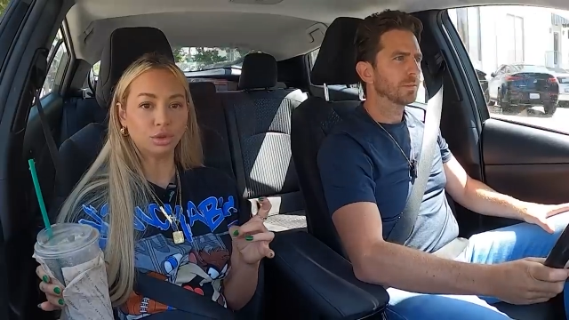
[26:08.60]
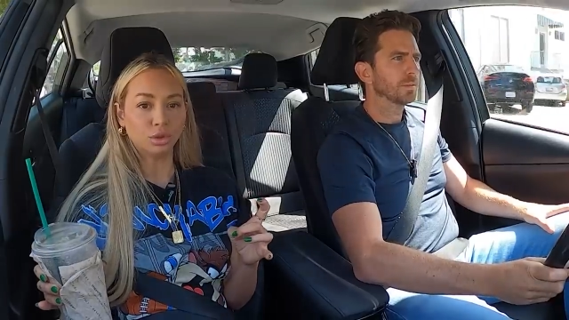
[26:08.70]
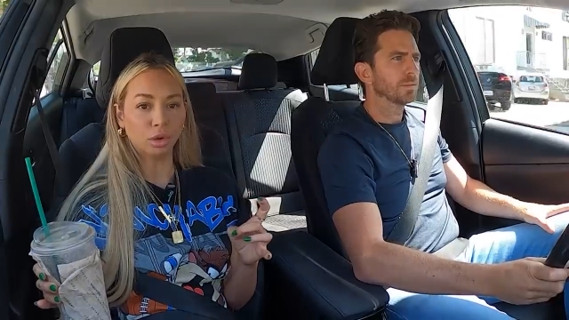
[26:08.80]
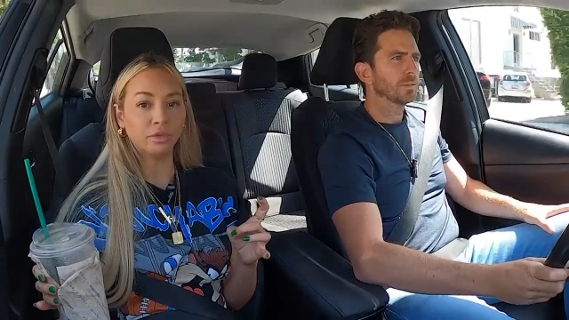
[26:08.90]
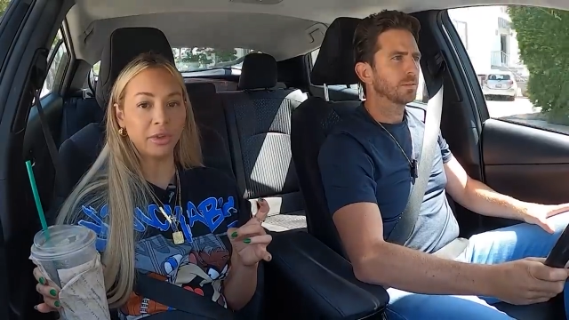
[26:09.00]

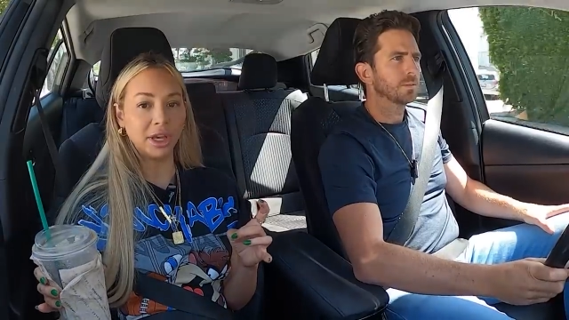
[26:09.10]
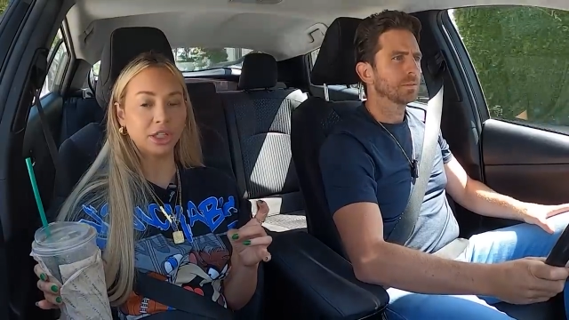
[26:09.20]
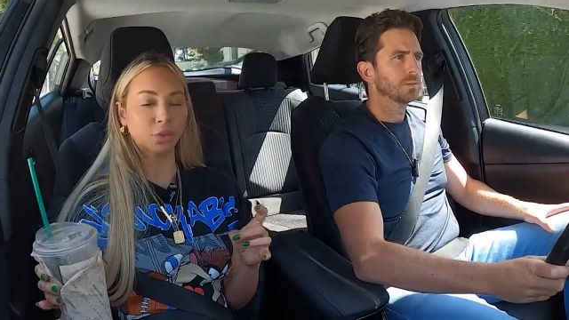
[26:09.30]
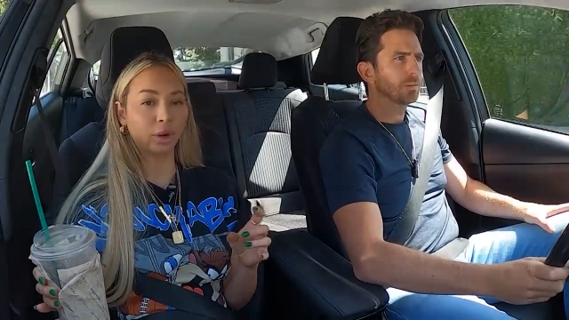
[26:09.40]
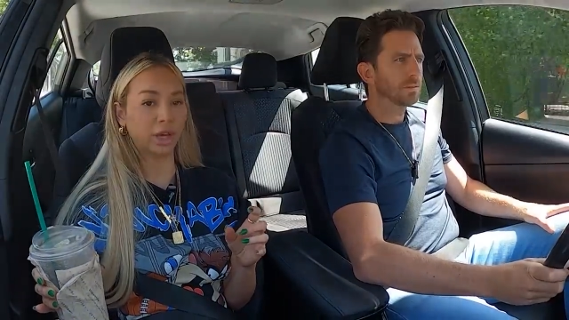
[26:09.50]
Speaker 1: drove
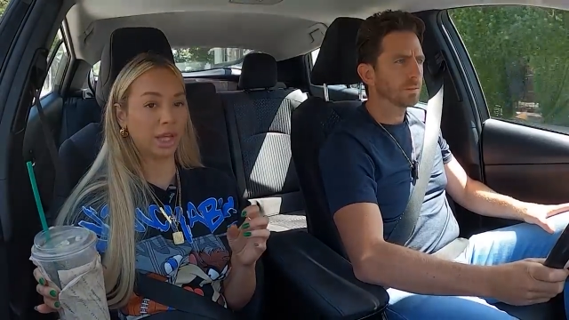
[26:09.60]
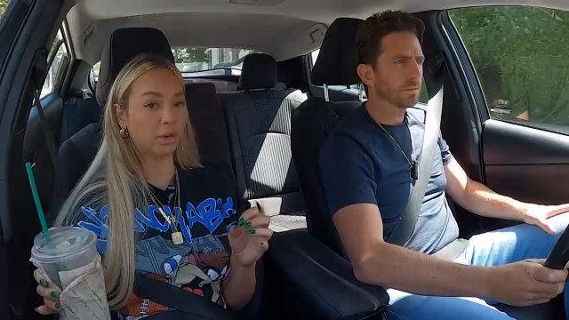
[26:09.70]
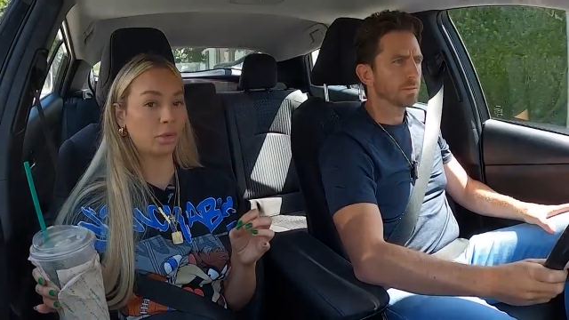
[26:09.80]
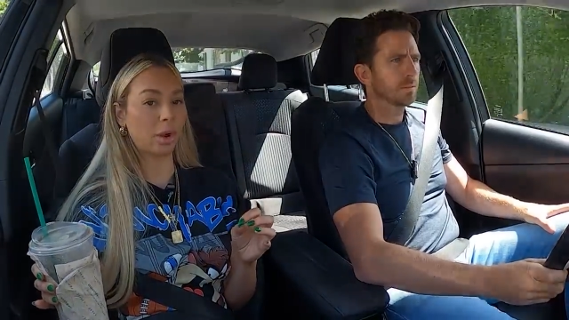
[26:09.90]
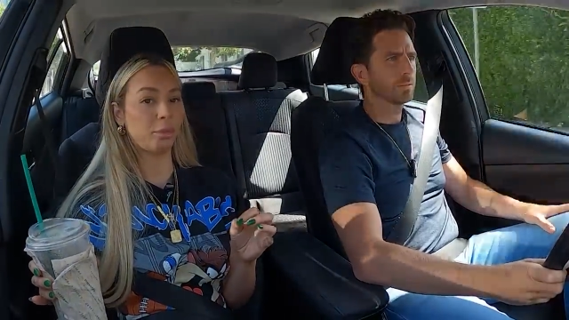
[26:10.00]
me to where
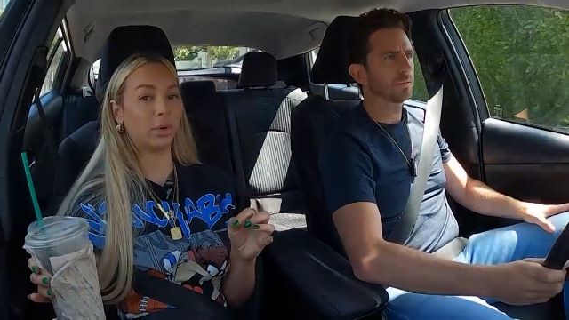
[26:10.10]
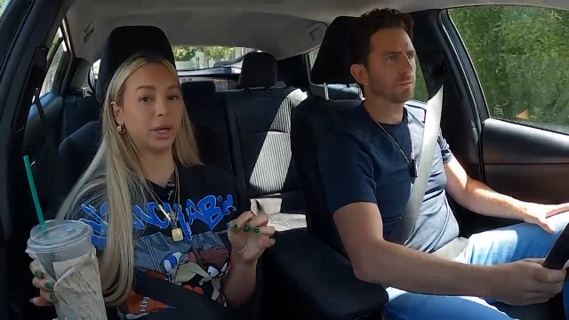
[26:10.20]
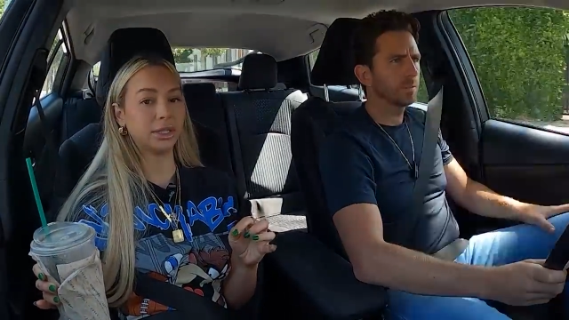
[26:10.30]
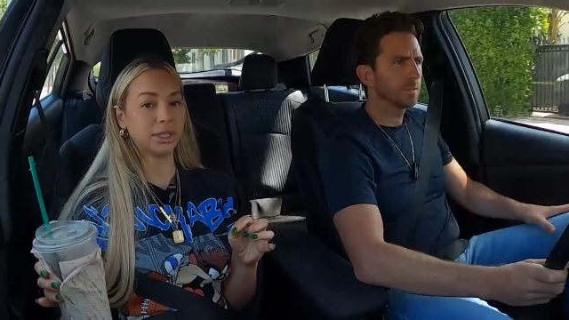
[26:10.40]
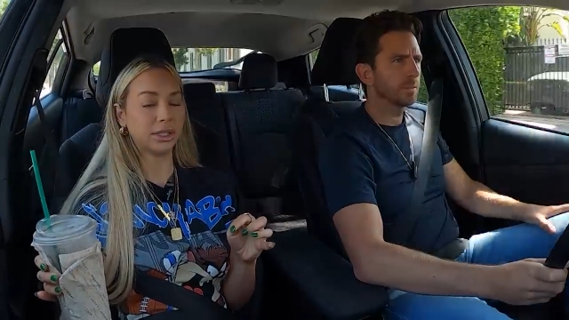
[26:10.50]
he grew up
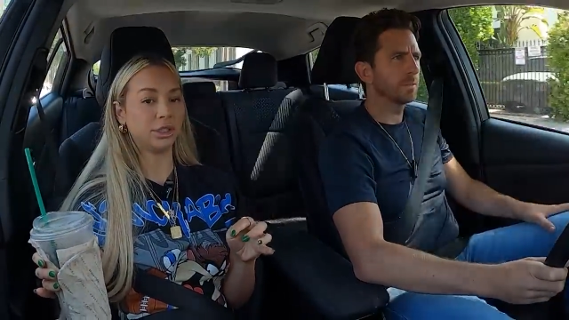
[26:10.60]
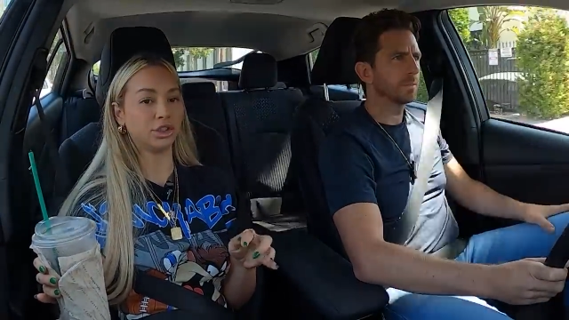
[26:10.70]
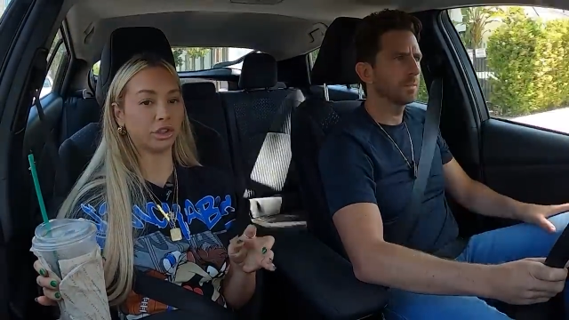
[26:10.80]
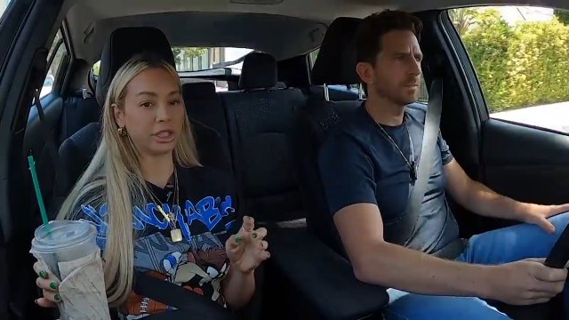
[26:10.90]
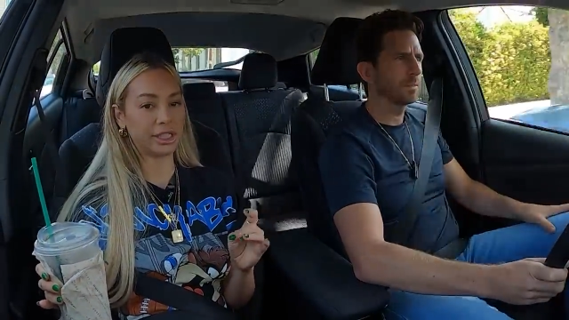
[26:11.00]
once in
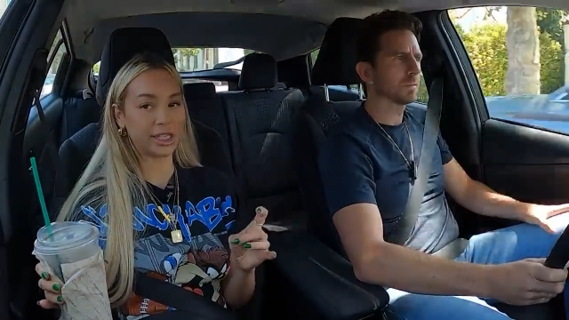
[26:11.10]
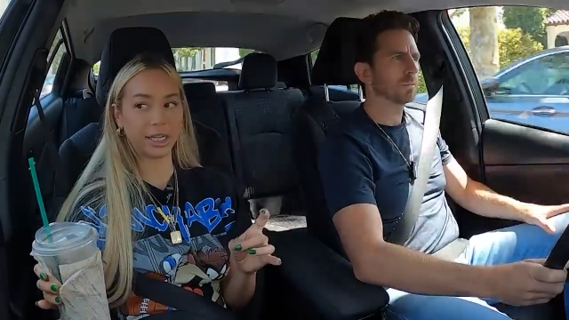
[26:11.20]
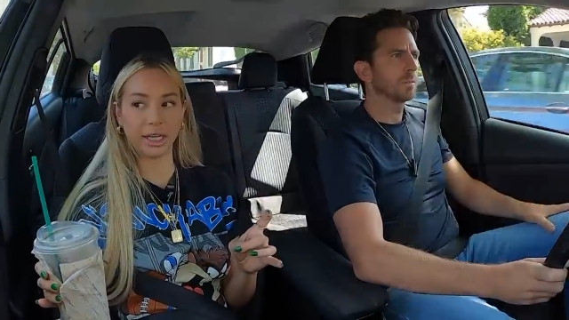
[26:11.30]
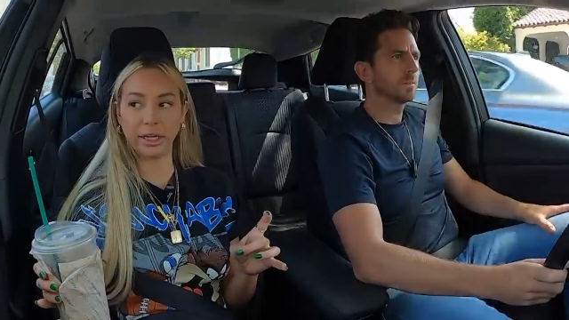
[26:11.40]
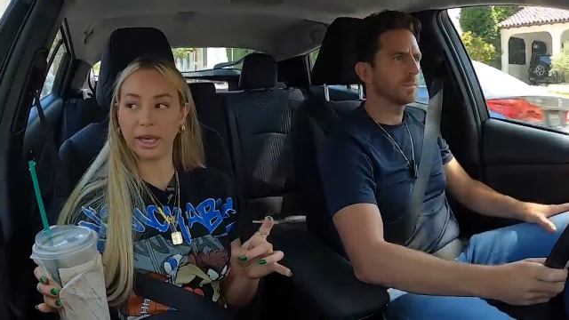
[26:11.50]
Jersey
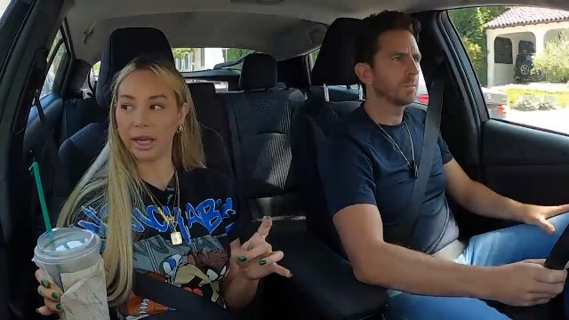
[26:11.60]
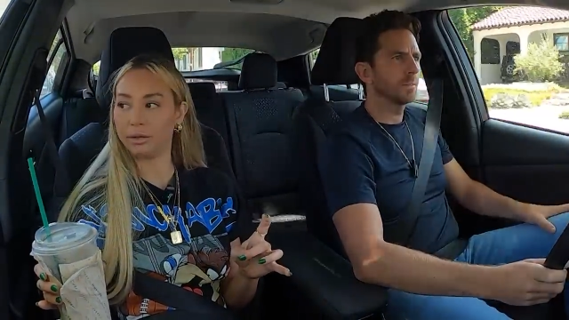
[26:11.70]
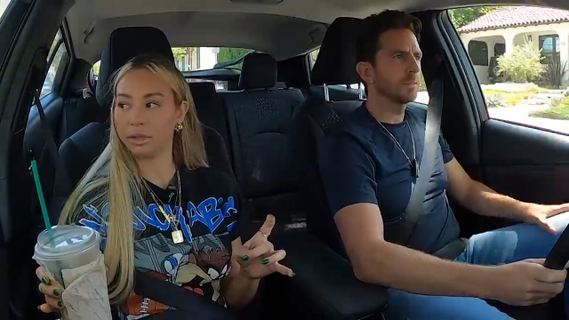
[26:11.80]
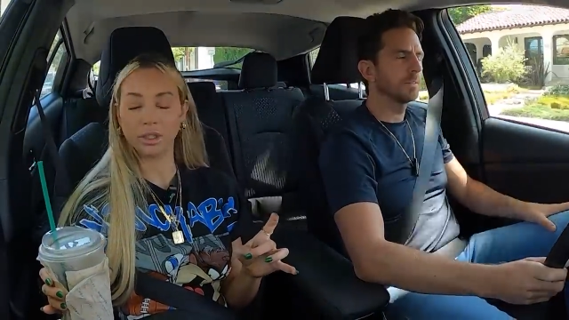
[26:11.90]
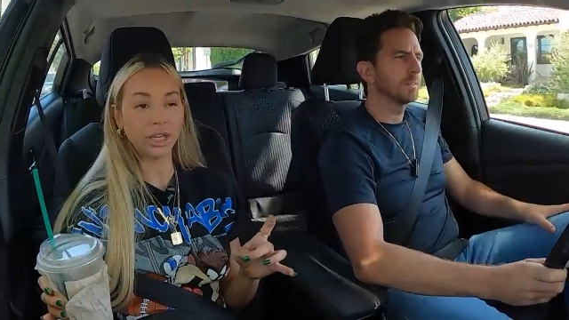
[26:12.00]
City.
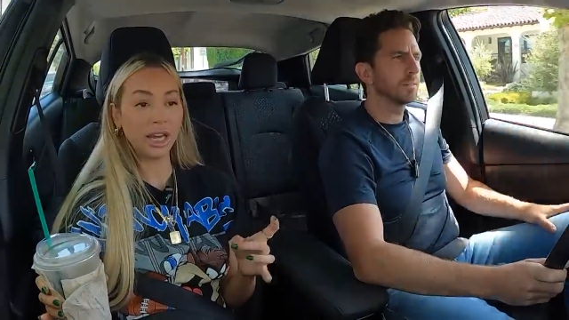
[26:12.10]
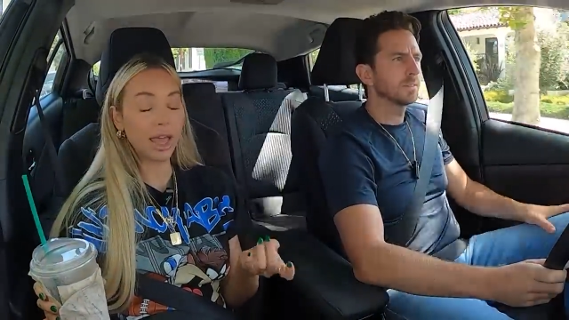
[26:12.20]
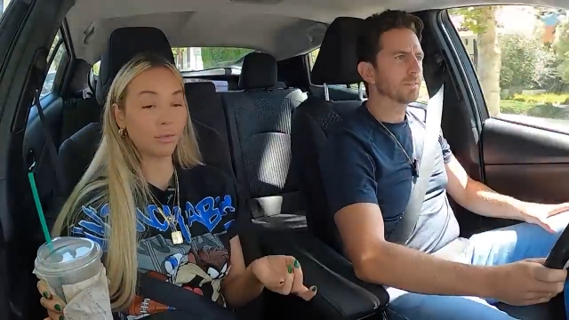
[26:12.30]
He